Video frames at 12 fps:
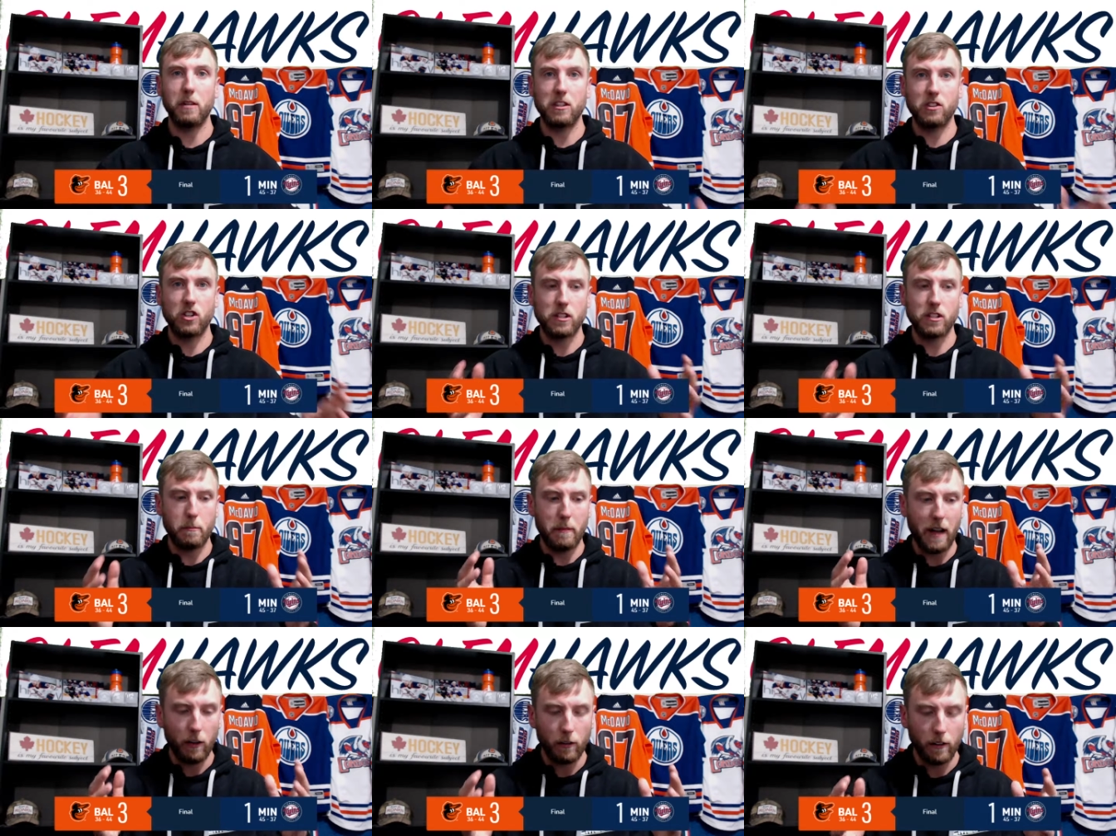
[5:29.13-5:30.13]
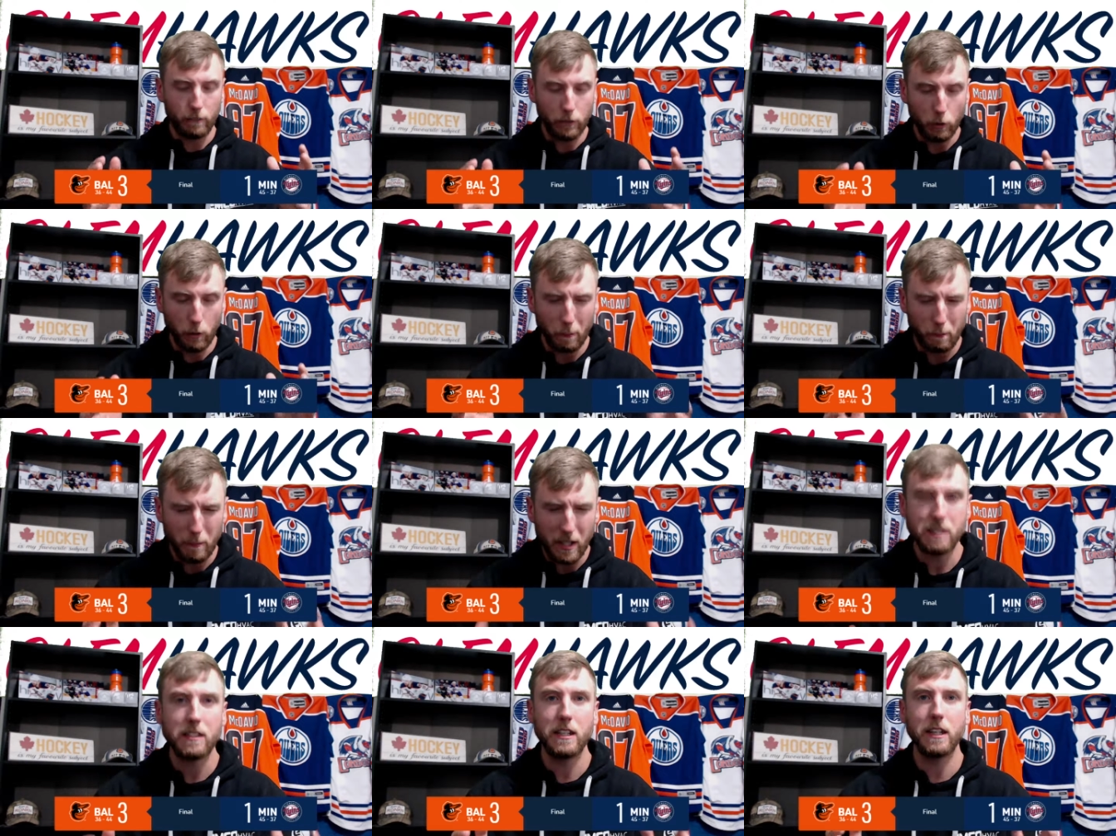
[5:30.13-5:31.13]
It's just a matter of you are
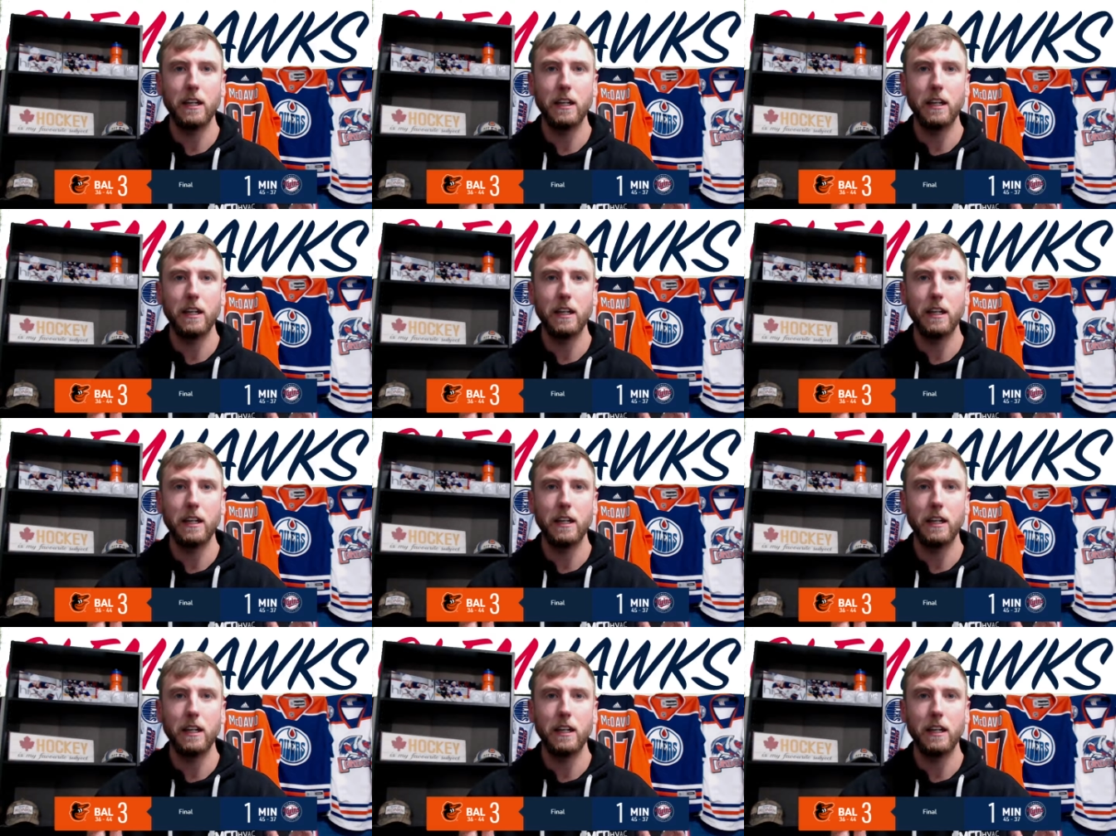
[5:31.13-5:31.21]
missing